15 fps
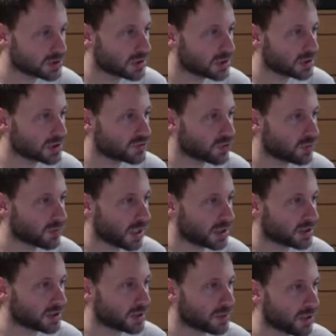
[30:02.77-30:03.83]
is from
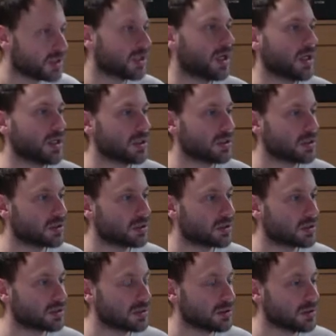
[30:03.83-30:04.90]
Anna Maria,
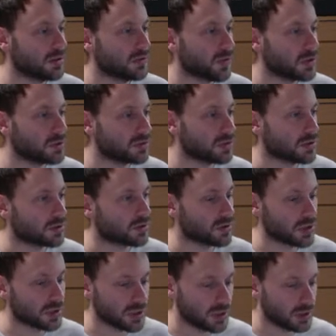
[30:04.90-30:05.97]
if I read it
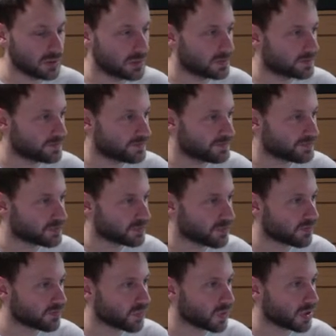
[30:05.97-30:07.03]
correctly.
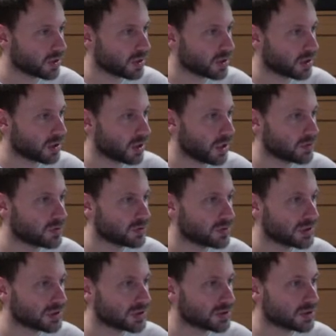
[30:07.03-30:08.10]
How do you
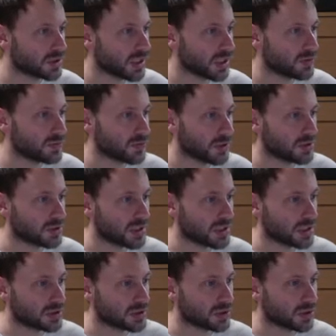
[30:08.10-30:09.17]
see yourself in
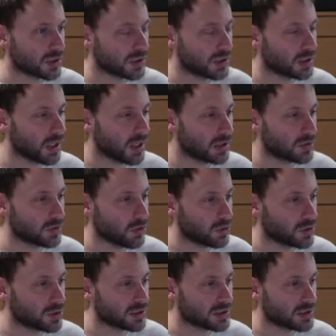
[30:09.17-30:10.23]
6 in
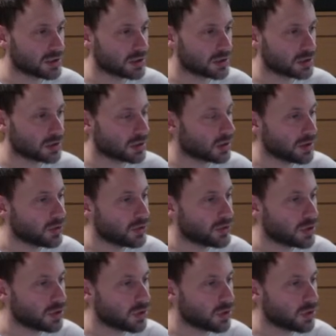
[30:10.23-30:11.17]
3